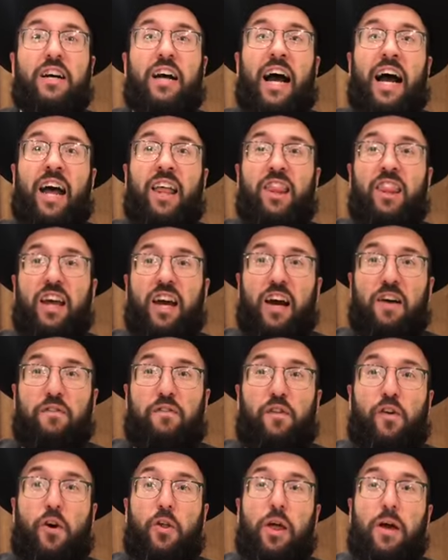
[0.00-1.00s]
And
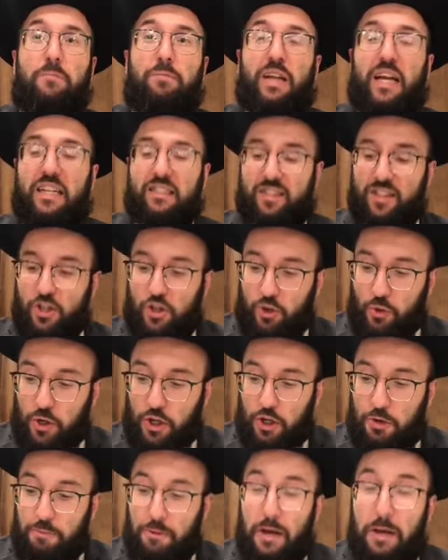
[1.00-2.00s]
therefore, they bless the
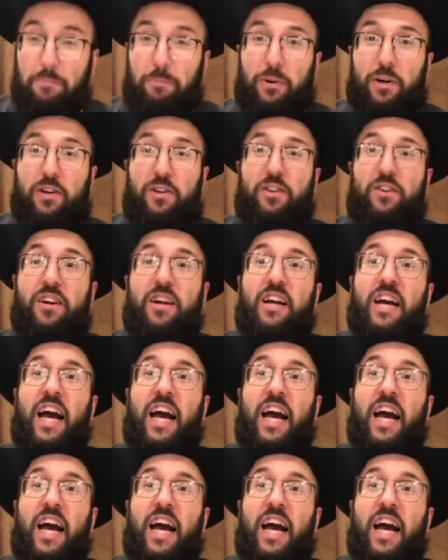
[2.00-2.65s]
Jewish people.